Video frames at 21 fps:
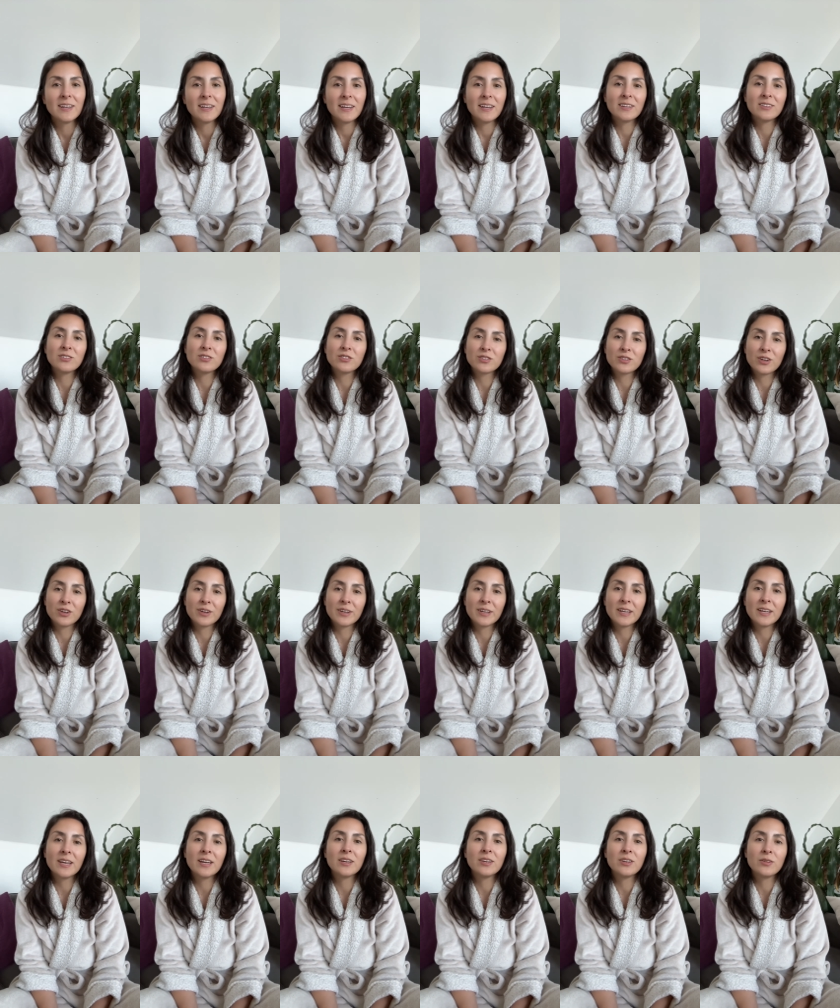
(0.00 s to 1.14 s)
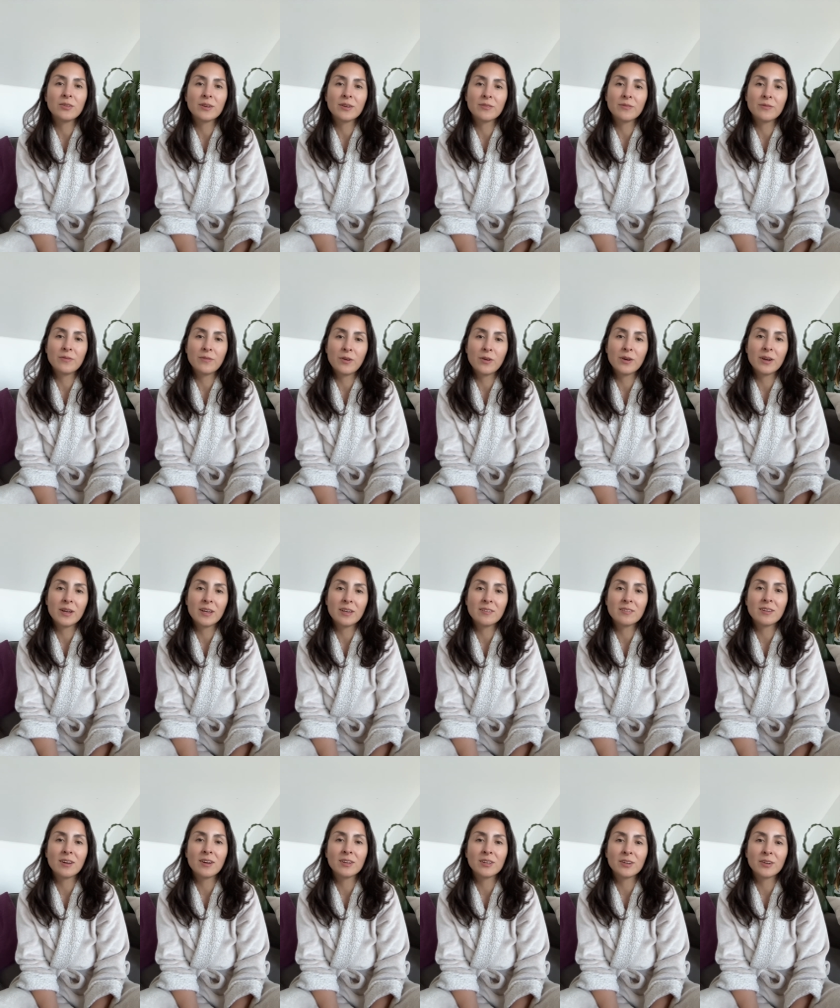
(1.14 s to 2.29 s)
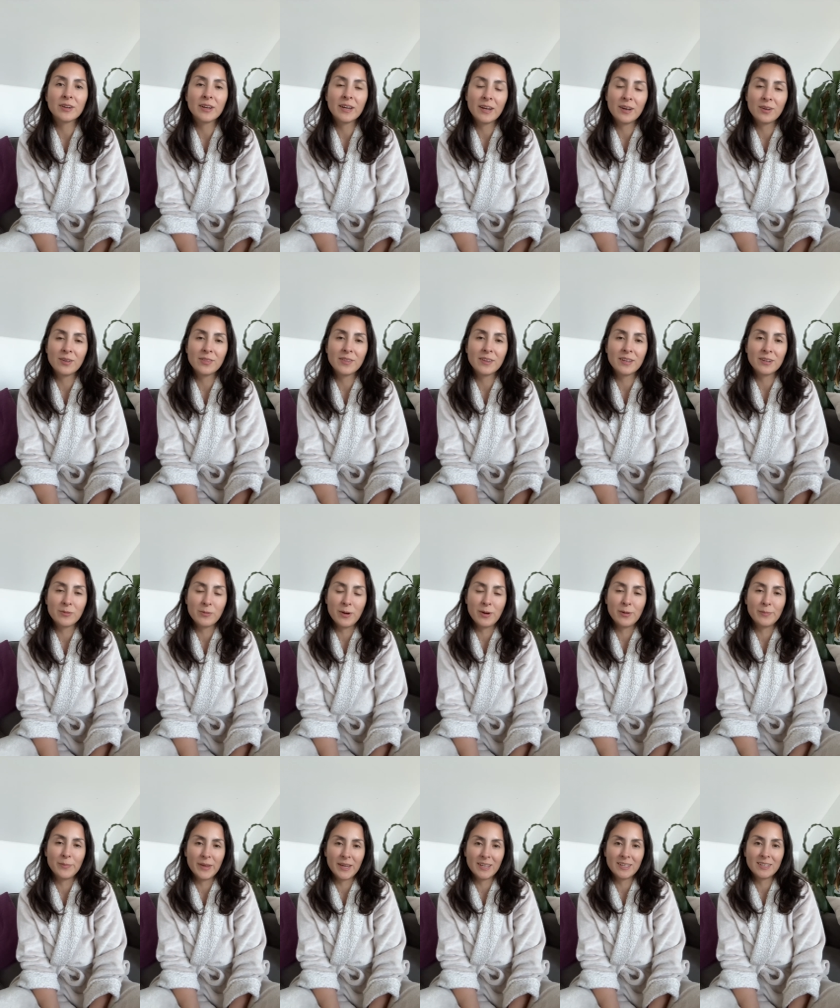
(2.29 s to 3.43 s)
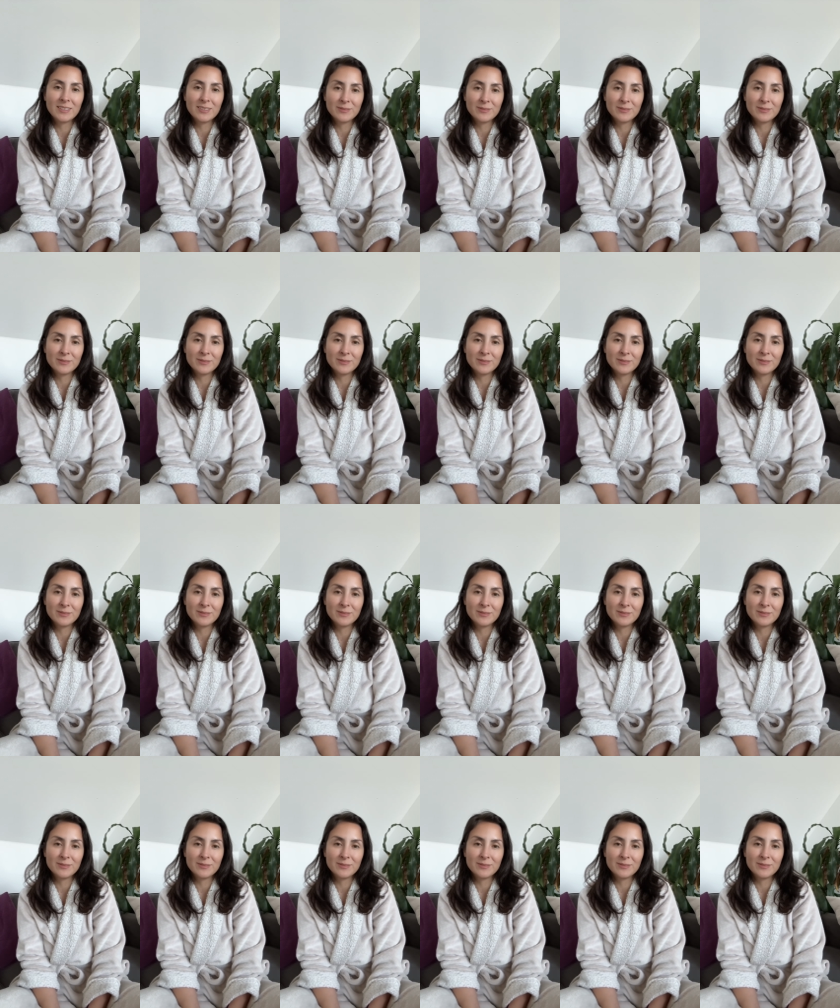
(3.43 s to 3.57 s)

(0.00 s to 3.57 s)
ensuring you can focus on your health and well-being